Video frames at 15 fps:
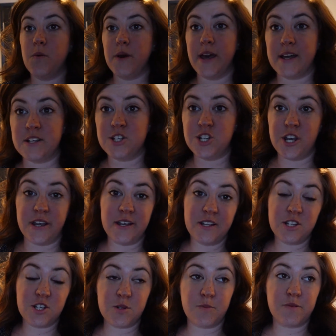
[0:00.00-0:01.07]
we had
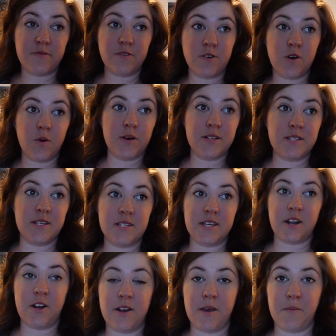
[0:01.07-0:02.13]
changed before going to
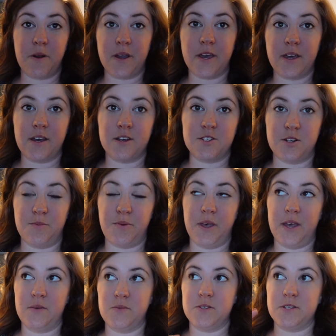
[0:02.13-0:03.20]
Saturday market because our
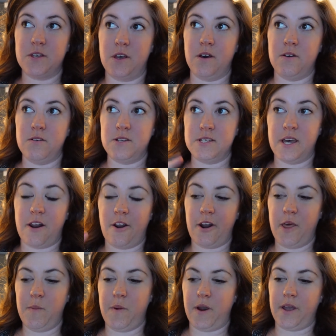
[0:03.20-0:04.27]
plan was to go
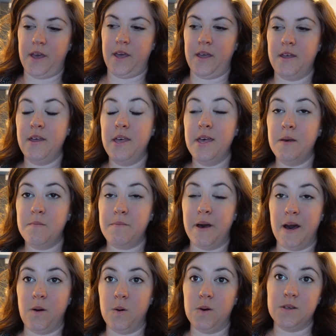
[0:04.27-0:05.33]
Saturday market,
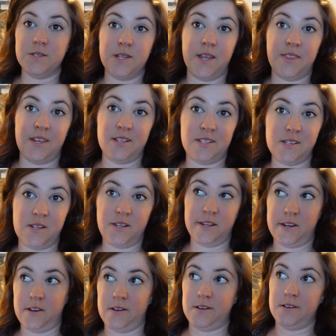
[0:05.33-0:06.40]
Powell's, and then to
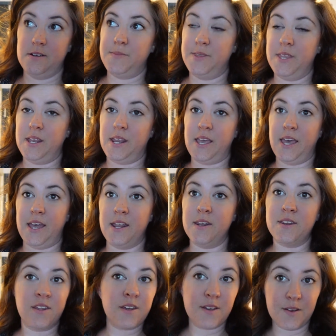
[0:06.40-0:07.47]
dinner. But then
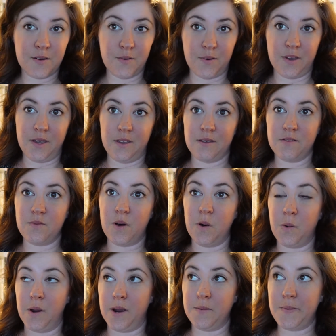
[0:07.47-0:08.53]
again, we,
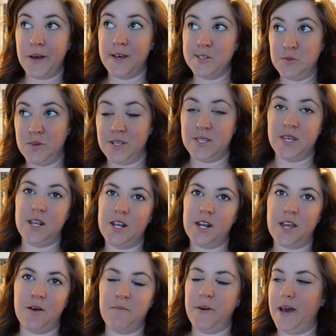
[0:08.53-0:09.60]
while we were at Powell's, we decided to
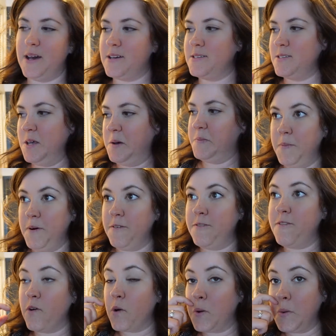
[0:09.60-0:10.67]
come back. So
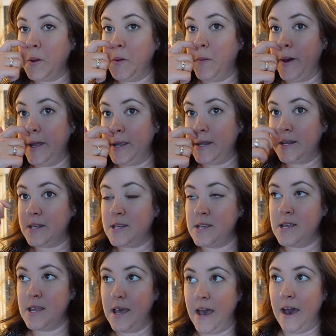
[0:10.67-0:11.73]
before we went
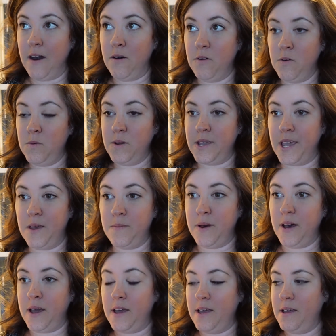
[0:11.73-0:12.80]
out, we came
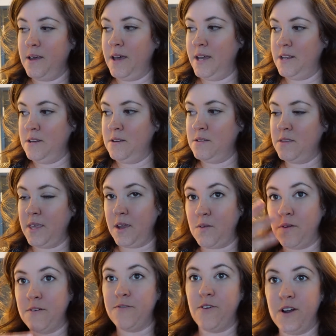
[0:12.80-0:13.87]
back and like
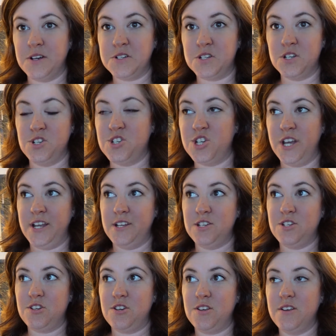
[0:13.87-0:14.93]
refreshed and
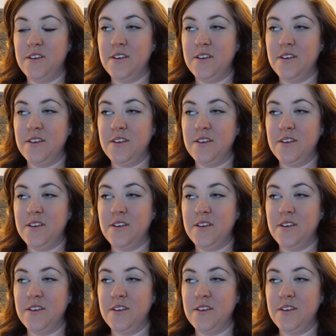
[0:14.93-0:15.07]
changed.